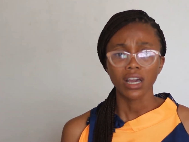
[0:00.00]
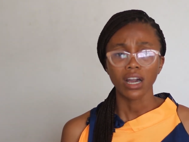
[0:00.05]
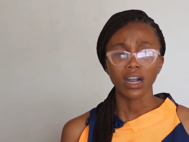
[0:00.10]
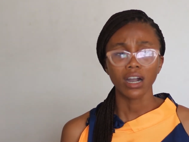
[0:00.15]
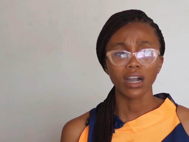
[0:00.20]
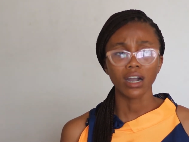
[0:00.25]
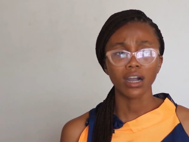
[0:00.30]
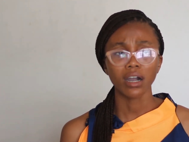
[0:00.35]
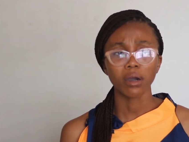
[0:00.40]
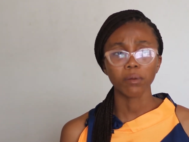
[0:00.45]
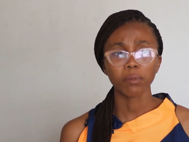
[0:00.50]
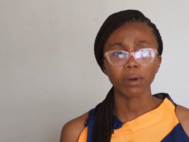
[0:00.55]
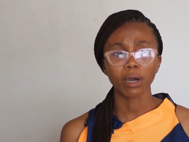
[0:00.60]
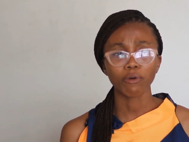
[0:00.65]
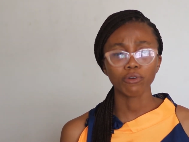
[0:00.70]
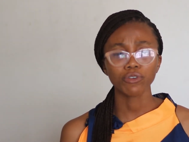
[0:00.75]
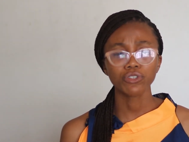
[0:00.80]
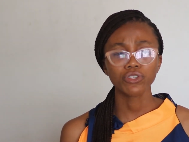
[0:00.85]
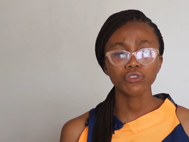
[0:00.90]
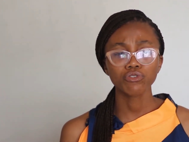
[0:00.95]
I
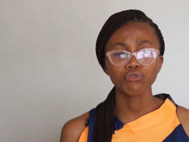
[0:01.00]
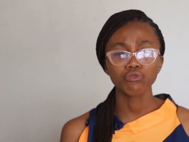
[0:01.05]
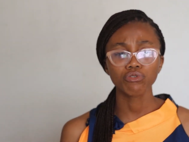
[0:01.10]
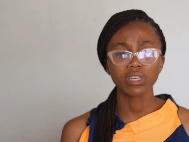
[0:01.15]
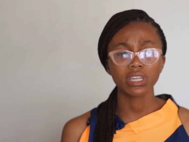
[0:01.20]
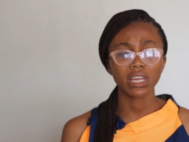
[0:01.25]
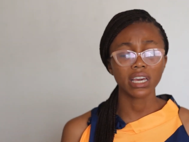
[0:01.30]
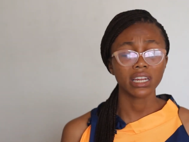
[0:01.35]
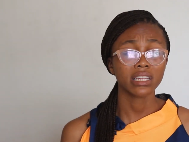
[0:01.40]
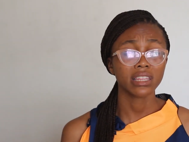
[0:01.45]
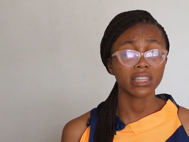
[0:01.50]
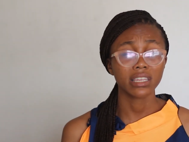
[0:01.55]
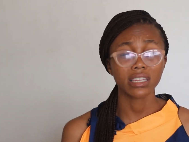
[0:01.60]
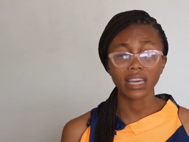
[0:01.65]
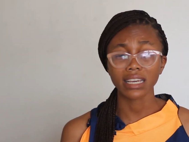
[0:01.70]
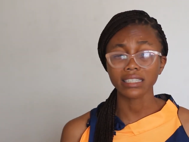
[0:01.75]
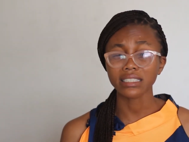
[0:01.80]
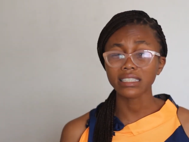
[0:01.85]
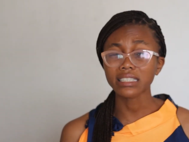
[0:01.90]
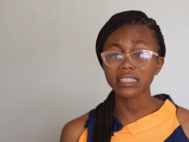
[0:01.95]
wasn't doing anything.
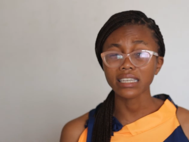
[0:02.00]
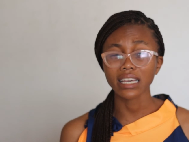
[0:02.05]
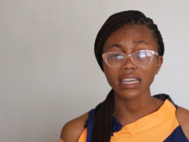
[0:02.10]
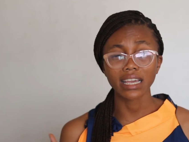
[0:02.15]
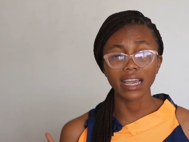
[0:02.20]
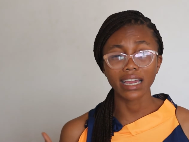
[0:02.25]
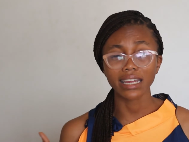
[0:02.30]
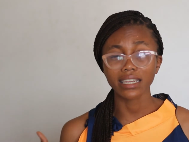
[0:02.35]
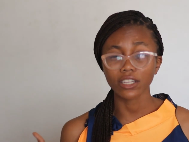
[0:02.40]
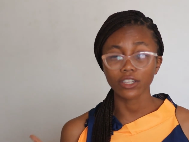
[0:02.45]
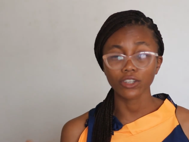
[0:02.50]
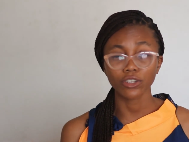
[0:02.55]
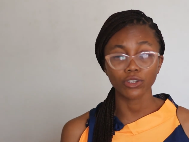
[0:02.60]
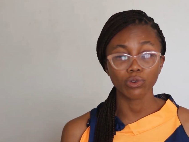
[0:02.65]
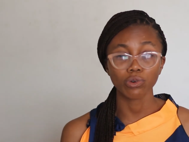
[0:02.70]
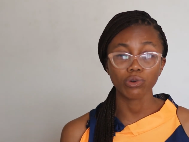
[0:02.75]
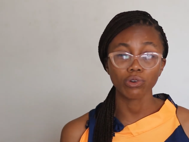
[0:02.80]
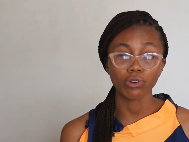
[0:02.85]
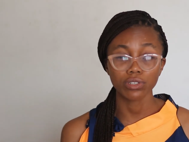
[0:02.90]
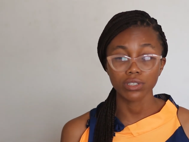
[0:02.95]
I didn't take any
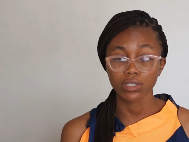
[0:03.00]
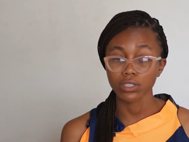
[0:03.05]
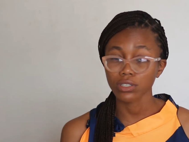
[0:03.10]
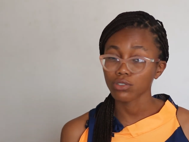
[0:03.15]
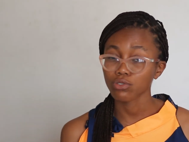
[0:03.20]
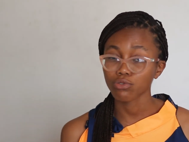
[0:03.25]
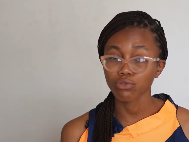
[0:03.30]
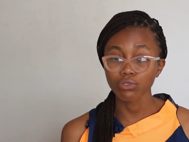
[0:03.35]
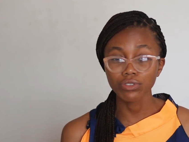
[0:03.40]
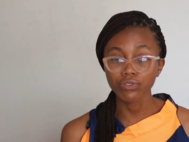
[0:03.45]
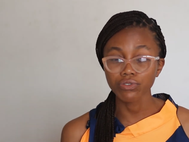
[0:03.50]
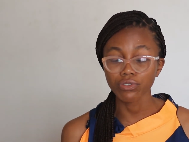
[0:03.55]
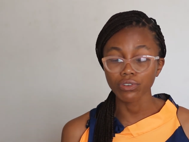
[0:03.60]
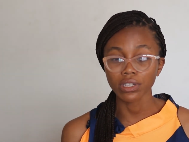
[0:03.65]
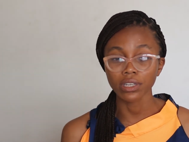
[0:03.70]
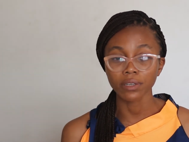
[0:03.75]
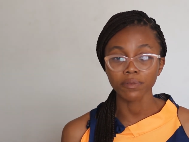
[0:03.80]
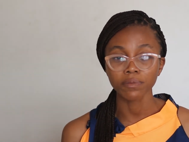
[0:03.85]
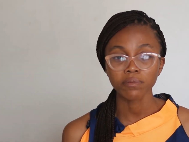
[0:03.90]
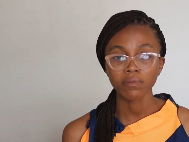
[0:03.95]
new courses,
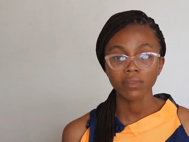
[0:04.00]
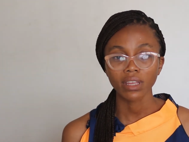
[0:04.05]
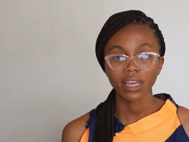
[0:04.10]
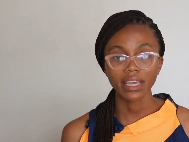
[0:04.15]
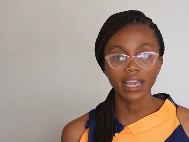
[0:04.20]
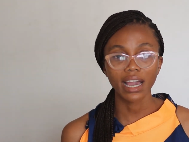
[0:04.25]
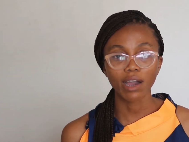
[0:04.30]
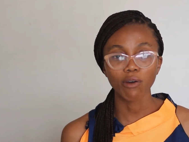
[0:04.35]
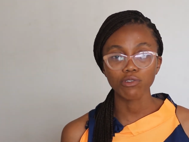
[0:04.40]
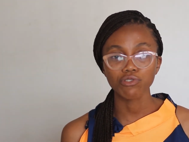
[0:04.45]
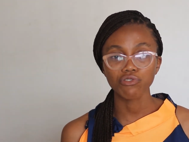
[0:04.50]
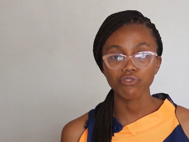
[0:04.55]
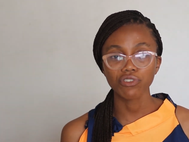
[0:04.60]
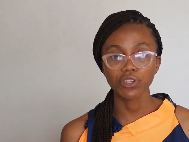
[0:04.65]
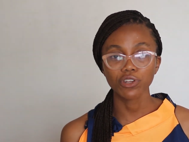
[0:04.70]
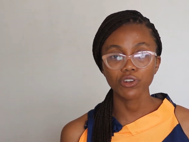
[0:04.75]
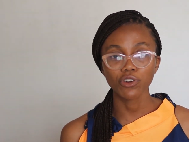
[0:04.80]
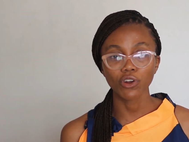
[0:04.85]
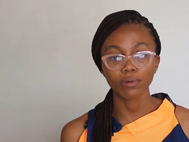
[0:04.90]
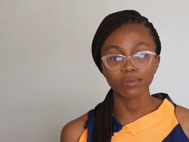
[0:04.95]
truthfully. Yeah, I was
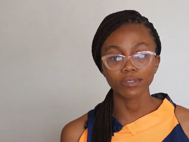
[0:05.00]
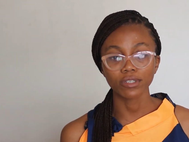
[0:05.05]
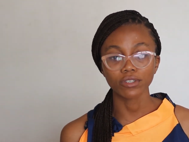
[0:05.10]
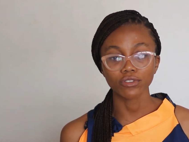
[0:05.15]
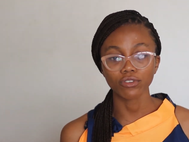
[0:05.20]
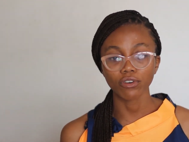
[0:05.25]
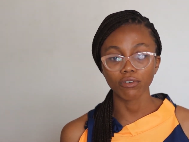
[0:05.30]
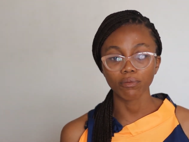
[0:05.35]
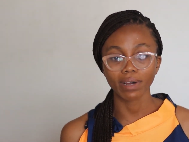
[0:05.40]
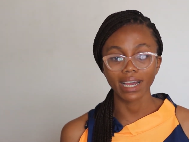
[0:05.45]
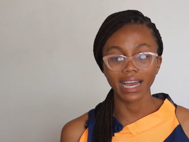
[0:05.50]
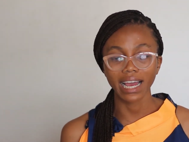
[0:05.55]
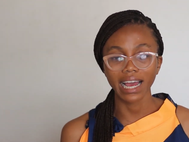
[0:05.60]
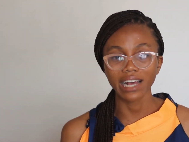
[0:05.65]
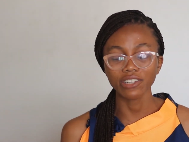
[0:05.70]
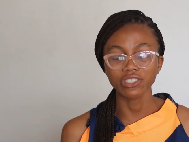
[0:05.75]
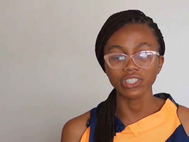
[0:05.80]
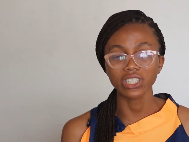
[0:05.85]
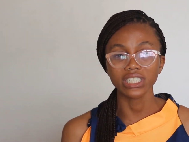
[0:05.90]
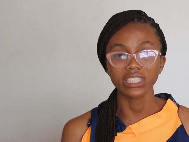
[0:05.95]
reading up stuff, but
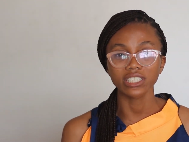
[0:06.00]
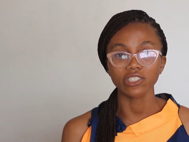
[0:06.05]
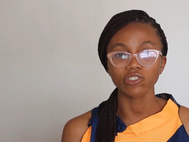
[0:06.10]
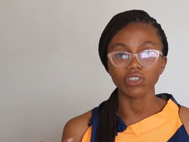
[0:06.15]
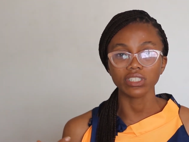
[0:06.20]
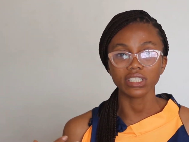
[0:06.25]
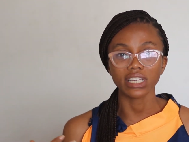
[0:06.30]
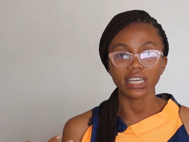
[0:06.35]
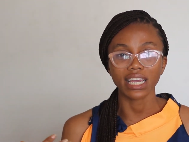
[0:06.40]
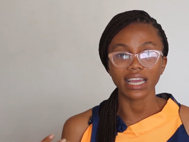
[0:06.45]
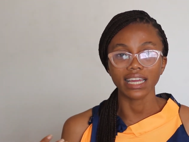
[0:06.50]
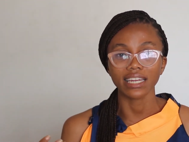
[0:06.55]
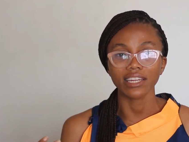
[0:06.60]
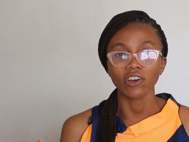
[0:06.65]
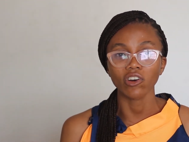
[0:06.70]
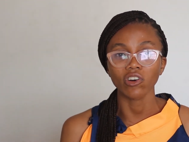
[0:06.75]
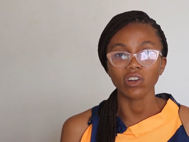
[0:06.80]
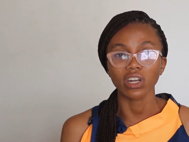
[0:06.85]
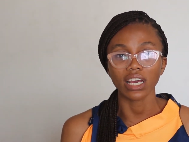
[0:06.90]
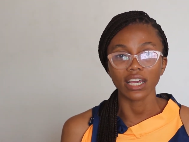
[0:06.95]
I actually did not take any
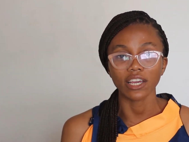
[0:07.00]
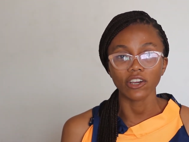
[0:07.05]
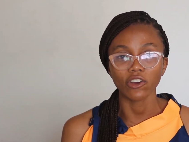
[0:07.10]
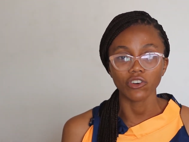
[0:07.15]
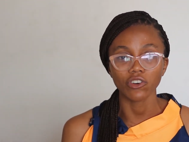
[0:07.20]
online